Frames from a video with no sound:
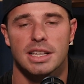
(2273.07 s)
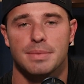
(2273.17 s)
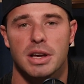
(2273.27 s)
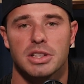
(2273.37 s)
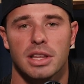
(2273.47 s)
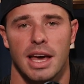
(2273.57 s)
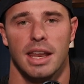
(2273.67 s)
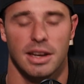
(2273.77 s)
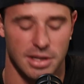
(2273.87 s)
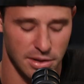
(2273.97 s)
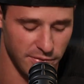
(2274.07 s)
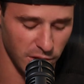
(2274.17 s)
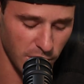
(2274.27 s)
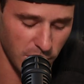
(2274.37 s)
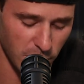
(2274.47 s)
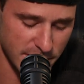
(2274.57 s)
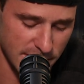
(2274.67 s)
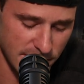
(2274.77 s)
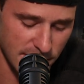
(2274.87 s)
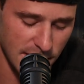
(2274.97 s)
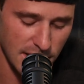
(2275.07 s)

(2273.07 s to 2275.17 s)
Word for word: especially heading into the flu and cold season.